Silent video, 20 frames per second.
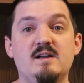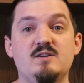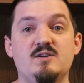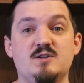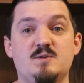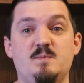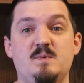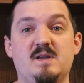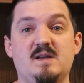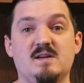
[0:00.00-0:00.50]

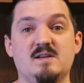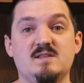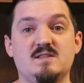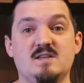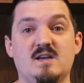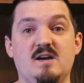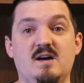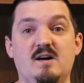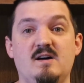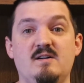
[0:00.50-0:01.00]
just
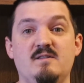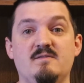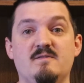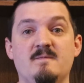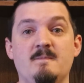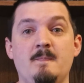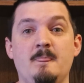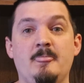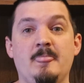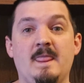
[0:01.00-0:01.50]
because of
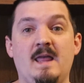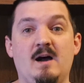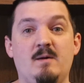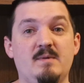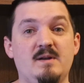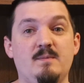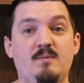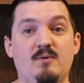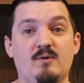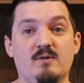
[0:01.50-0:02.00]
how
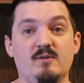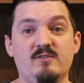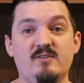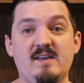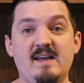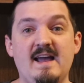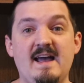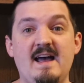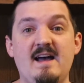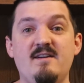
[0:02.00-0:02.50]
many portals
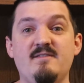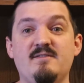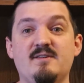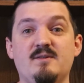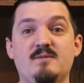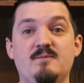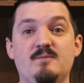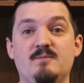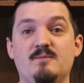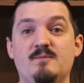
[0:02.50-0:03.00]
they have
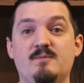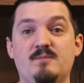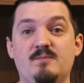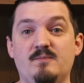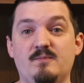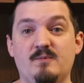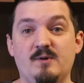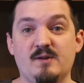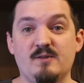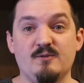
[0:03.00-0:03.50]
and
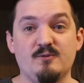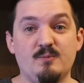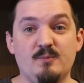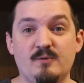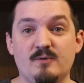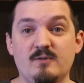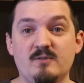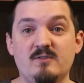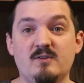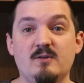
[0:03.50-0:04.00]
where those
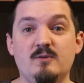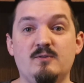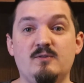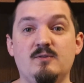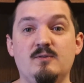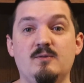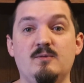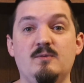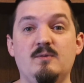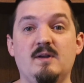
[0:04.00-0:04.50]
portals go
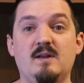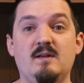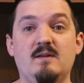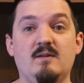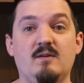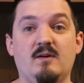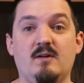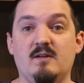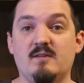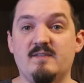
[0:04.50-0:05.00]
to
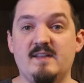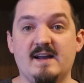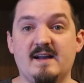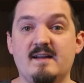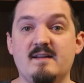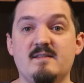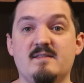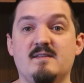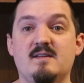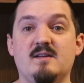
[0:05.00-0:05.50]
and all of that
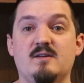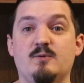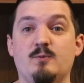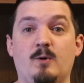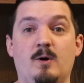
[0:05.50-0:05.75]
kind of thing.